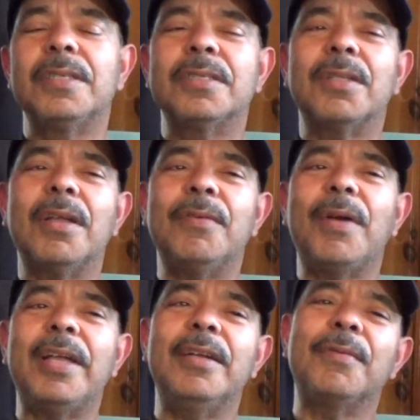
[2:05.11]
Started
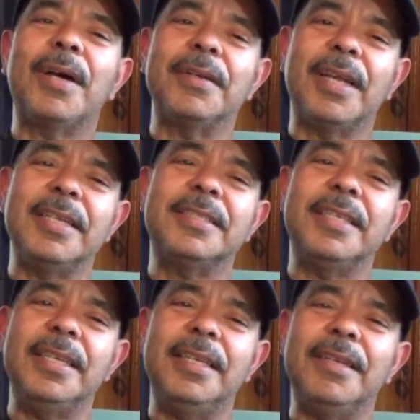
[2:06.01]
writing around
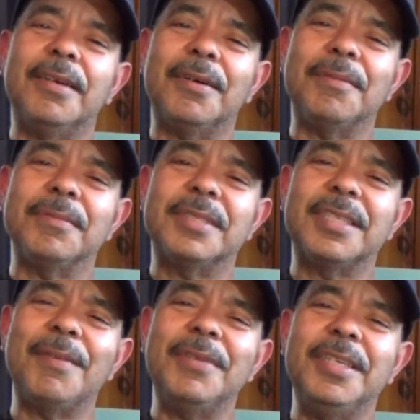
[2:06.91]

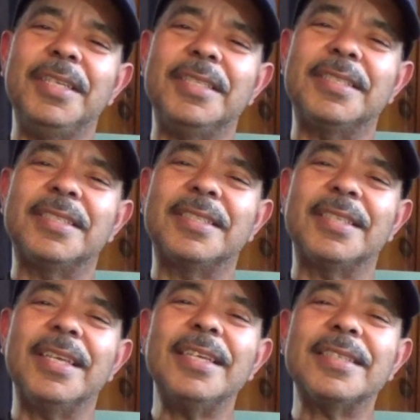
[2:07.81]

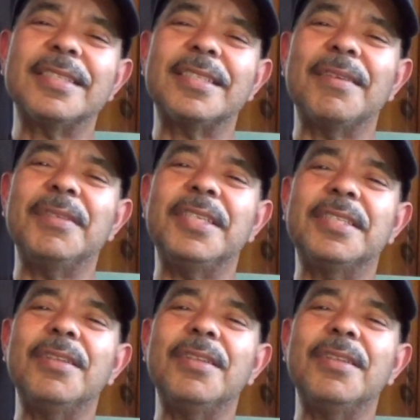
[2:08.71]
1976, 70.